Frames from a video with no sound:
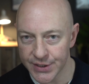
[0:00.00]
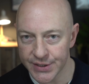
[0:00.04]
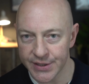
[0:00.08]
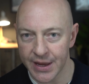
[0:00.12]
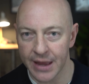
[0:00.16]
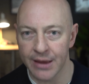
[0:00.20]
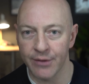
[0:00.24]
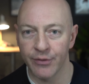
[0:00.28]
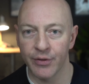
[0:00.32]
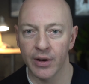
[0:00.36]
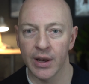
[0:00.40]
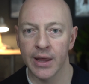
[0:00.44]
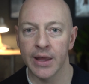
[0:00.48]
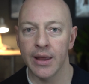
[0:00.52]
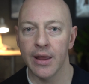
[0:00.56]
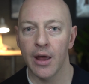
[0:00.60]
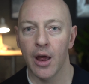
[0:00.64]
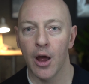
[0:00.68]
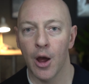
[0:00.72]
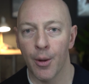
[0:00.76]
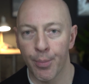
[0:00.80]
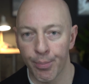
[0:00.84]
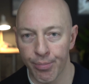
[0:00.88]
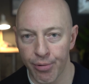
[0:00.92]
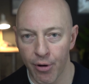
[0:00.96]
safely,
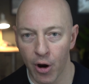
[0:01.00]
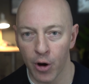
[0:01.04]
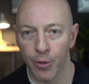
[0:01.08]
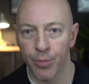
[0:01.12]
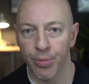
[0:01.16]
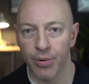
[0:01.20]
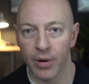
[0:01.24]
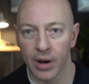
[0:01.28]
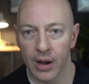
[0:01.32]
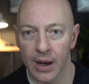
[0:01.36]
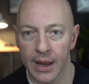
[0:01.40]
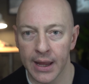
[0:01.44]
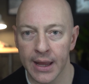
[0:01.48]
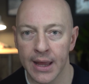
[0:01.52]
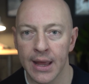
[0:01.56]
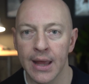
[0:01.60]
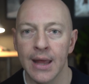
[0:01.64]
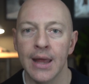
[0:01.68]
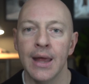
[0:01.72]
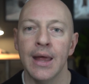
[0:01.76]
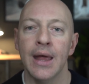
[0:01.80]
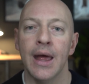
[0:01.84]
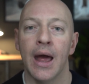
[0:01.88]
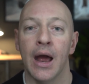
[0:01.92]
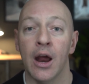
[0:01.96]
appropriately,
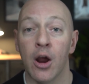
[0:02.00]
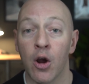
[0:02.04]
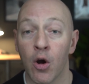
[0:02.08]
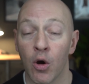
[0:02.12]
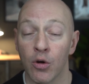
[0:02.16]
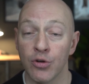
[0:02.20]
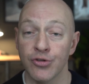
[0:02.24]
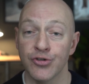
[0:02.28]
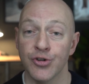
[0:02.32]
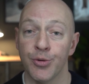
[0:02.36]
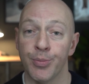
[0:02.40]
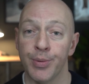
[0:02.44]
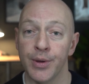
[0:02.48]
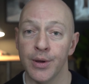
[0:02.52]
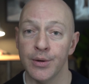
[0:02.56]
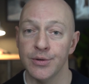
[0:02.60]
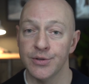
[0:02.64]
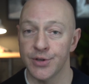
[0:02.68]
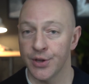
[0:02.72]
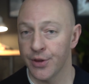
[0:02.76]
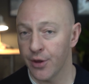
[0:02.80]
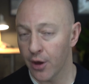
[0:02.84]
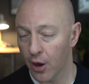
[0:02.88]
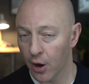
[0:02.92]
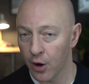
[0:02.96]
and contribute
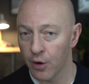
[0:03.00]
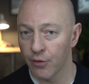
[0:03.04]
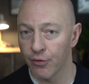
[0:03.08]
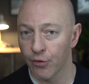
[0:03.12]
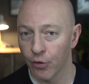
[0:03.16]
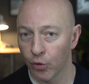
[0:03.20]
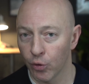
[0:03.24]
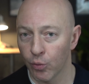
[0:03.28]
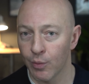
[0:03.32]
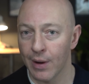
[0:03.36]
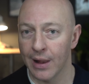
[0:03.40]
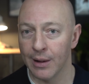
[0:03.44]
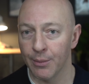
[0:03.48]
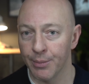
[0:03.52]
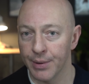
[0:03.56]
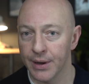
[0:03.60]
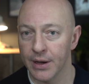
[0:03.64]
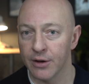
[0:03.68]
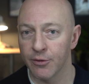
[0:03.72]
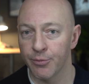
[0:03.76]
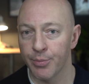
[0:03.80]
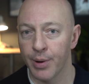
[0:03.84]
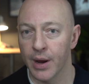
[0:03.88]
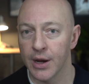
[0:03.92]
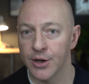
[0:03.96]
to the overall well-being
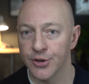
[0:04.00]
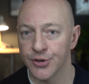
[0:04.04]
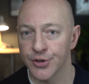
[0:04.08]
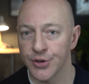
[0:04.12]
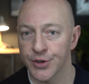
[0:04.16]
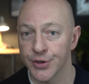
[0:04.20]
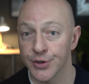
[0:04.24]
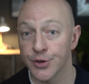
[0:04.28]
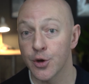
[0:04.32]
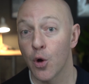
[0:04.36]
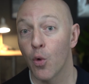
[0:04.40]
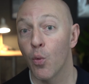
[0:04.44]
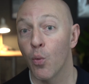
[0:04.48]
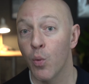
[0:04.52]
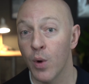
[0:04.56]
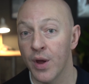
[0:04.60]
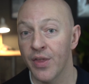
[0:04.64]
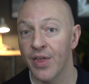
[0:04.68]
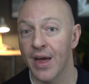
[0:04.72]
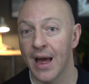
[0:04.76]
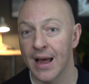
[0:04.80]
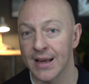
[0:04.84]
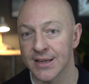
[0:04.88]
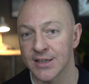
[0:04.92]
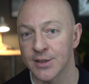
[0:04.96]
of patients
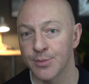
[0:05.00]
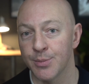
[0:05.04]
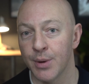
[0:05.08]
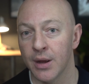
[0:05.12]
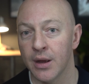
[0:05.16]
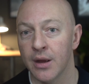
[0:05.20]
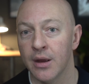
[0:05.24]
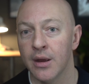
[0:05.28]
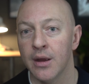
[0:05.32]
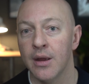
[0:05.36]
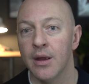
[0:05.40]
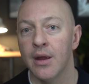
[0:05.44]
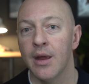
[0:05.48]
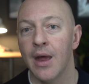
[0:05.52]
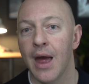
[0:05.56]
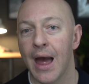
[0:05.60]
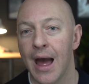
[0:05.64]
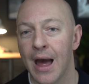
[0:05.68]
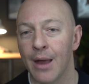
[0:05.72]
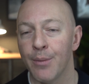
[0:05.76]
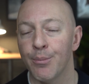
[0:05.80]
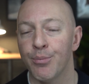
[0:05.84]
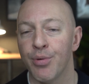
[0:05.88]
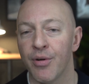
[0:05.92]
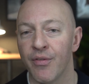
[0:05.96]
with asthma
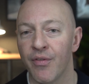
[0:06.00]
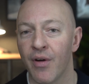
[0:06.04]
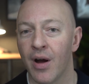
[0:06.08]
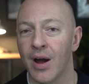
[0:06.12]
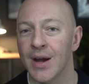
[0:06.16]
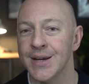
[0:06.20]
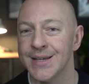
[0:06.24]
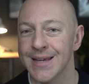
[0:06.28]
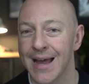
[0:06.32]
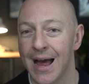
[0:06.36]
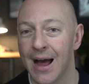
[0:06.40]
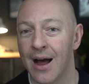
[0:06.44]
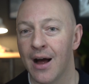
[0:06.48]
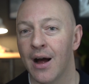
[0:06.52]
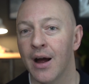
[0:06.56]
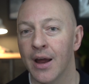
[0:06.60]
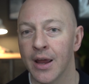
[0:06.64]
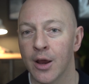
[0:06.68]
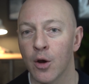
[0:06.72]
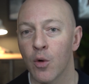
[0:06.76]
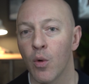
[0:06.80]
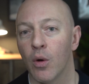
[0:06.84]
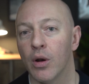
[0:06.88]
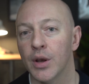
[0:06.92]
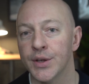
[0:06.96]
and provide high
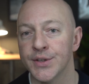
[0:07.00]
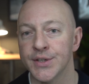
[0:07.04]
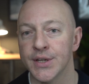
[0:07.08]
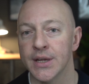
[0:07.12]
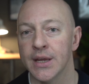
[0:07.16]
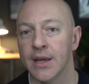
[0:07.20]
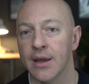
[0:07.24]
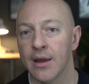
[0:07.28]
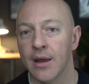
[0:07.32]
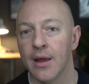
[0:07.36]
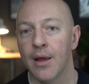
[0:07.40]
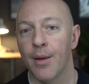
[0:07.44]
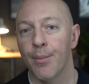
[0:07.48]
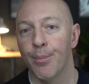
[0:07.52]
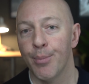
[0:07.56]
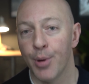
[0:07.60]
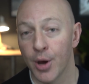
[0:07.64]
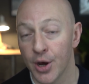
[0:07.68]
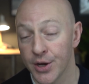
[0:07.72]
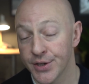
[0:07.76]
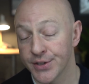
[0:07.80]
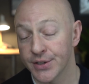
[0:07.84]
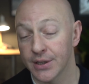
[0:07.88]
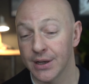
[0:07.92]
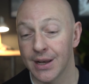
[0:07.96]
quality
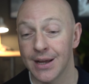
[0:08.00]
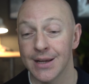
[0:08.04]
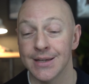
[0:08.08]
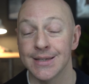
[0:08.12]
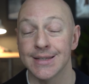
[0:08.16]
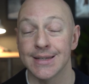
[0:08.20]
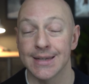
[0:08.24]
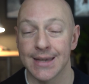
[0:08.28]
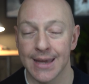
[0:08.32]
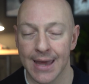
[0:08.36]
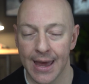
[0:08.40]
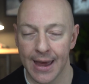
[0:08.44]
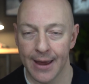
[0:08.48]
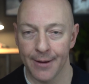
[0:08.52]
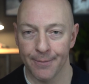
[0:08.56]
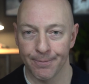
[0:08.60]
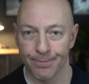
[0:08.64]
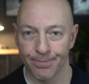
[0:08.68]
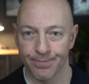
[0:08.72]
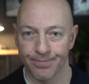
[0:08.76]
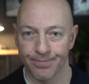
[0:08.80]
personalised care.